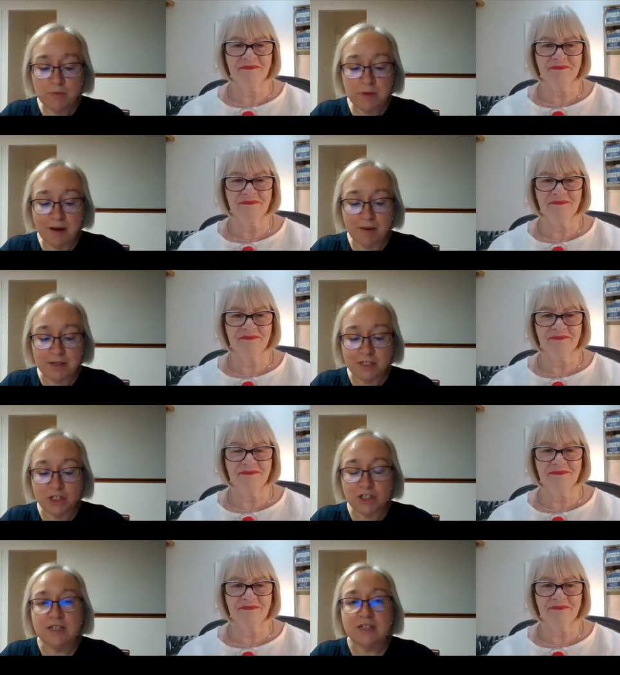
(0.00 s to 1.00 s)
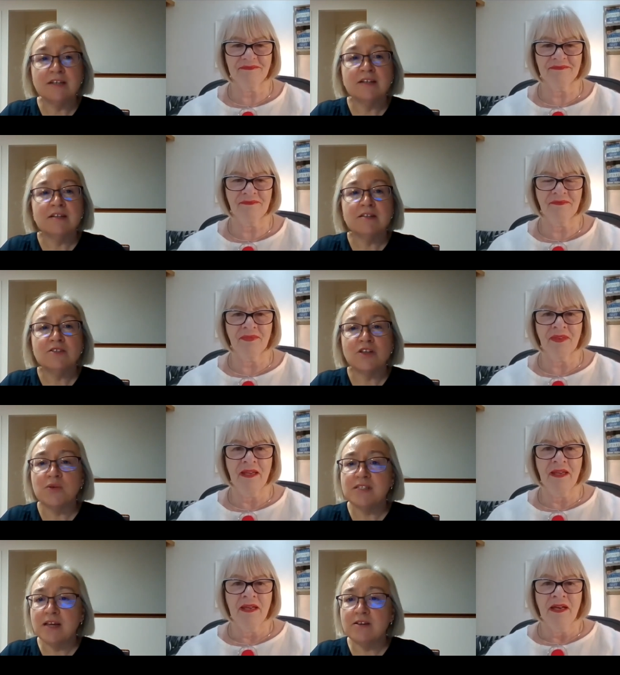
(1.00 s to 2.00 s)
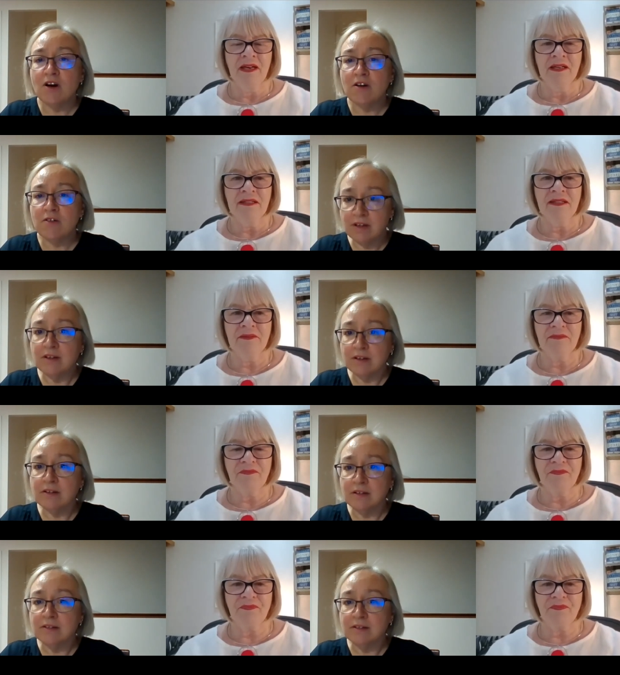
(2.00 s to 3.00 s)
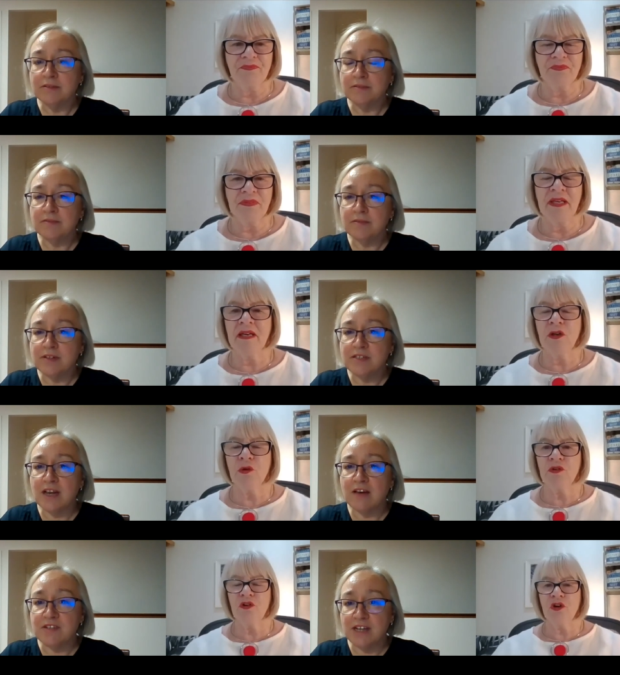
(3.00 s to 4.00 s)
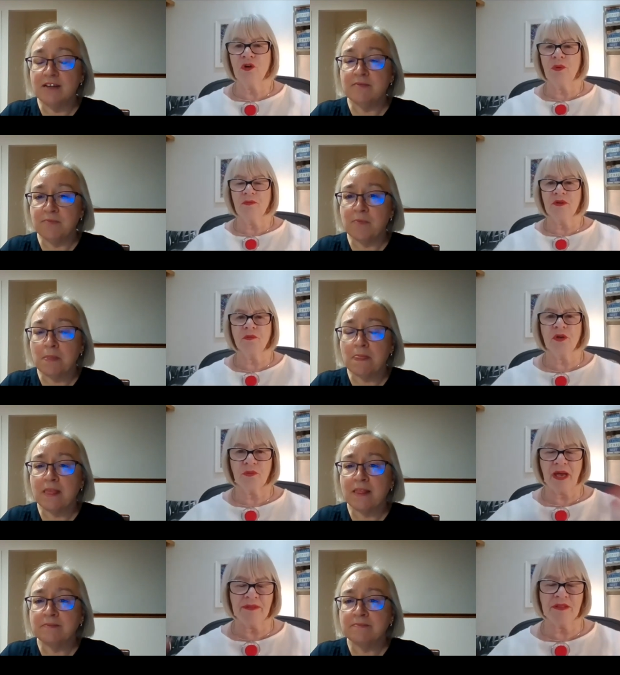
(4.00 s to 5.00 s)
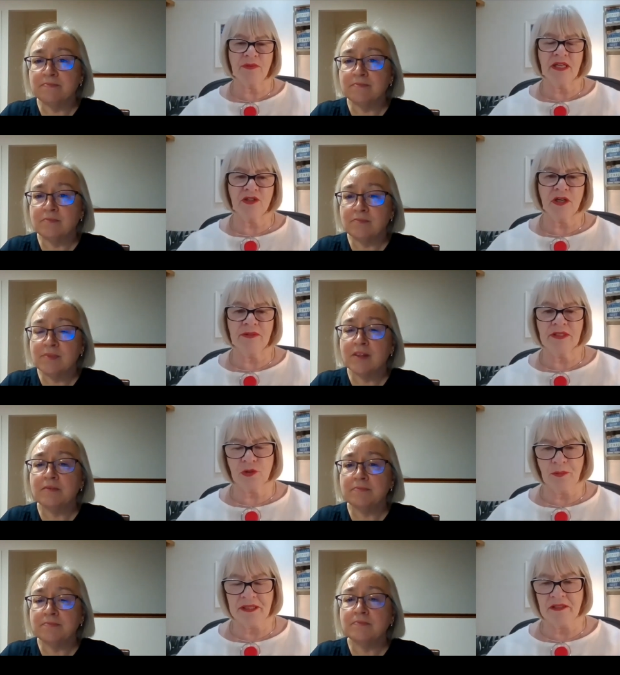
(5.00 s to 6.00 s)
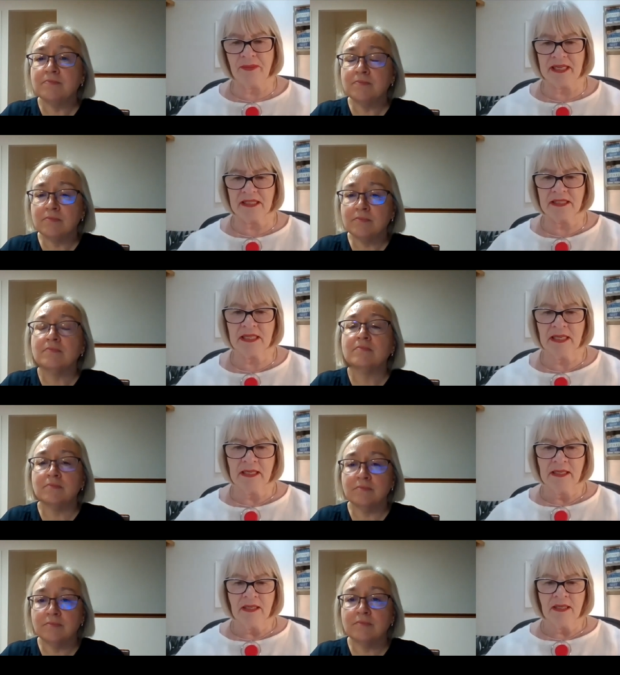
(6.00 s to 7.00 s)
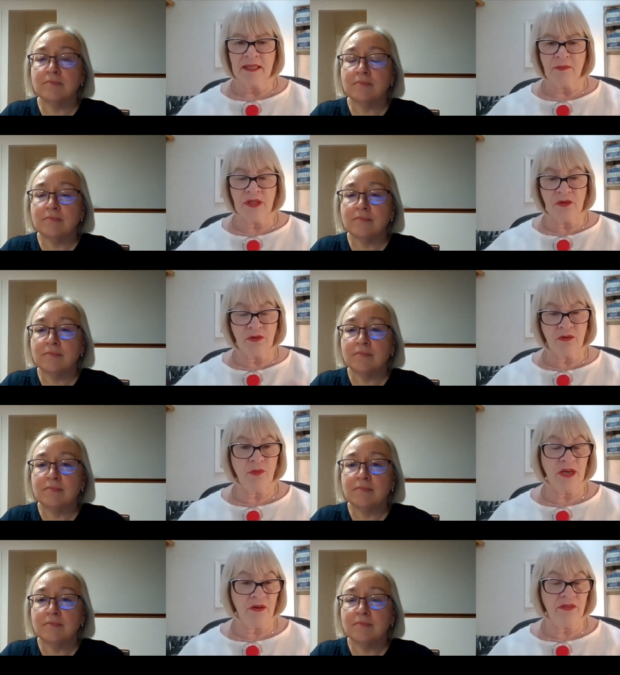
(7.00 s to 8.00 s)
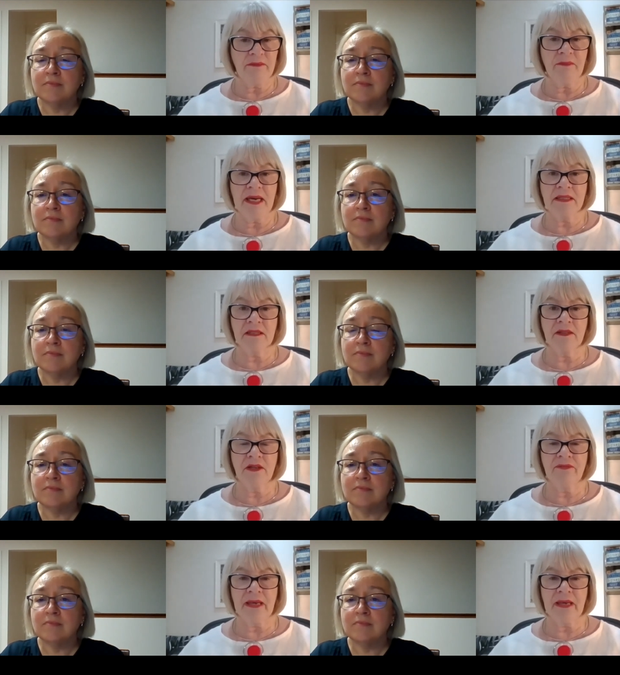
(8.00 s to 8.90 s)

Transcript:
Speaker 1: will be published? So, is that diary yeah, look,
Speaker 2: no, we, what happens with that diary is still being debated. Uh, we, knew, we know that Magda and her